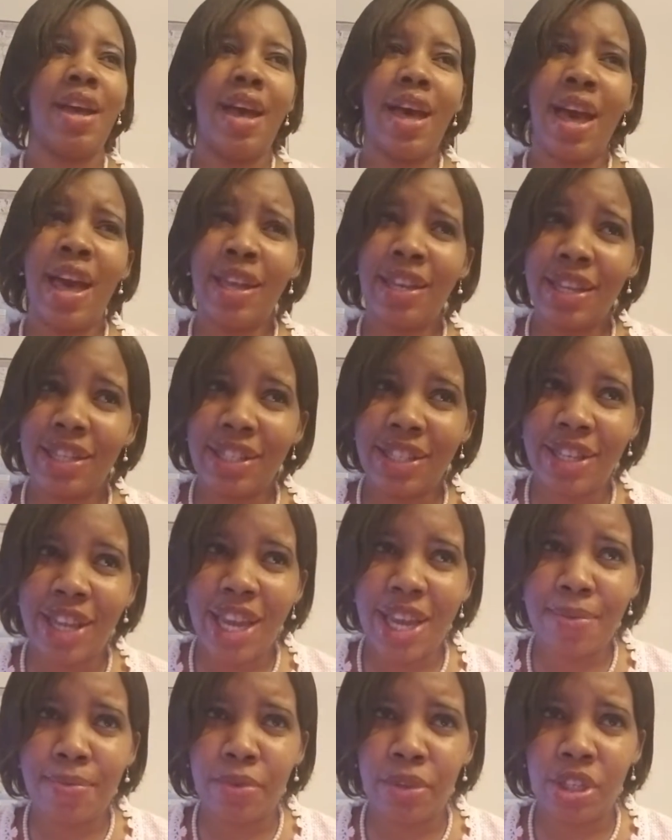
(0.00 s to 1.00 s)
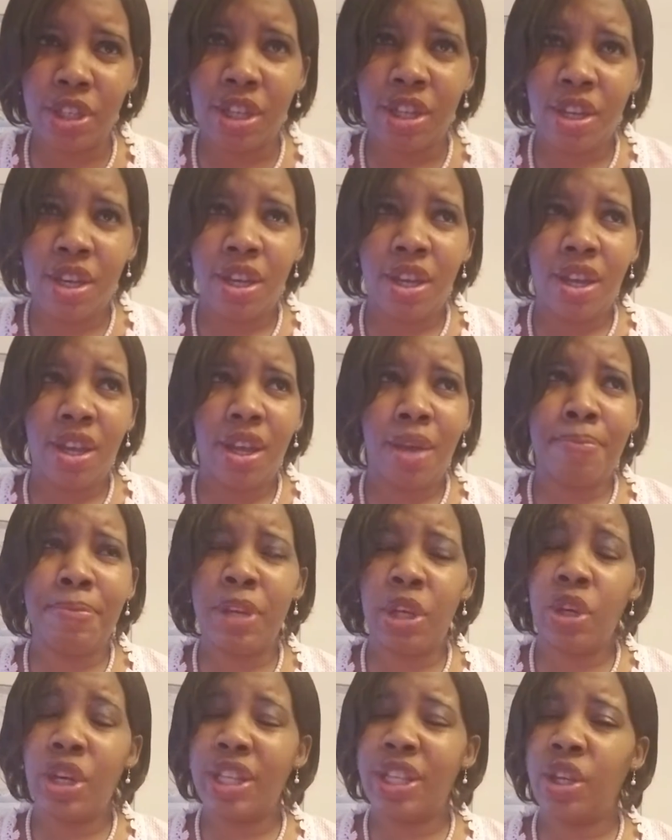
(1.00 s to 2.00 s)
And his neighbors
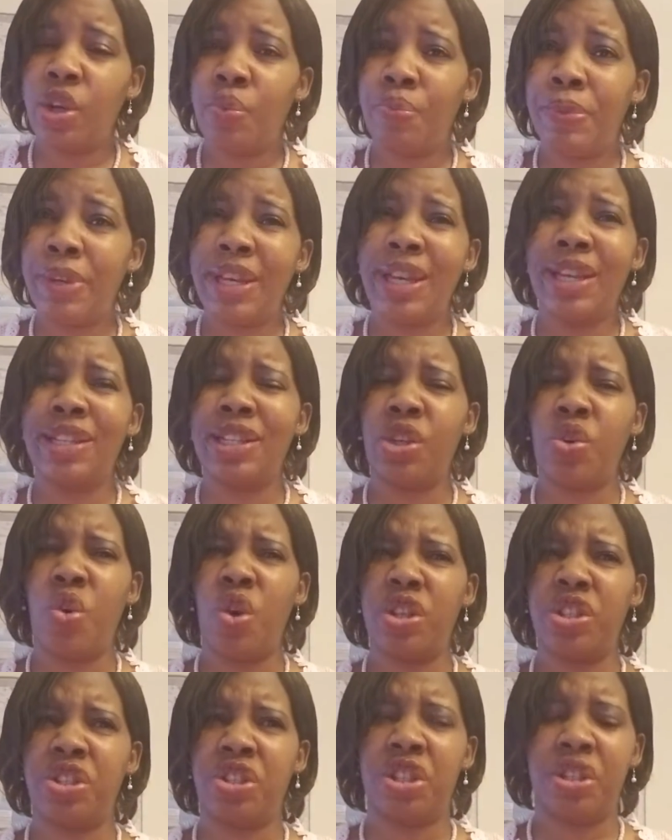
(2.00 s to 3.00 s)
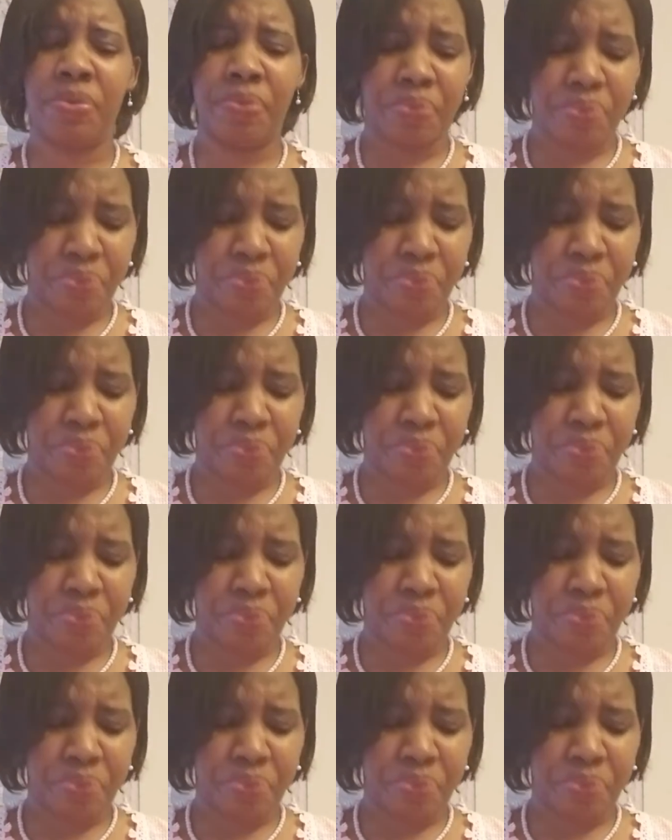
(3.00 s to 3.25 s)
began to, began to question.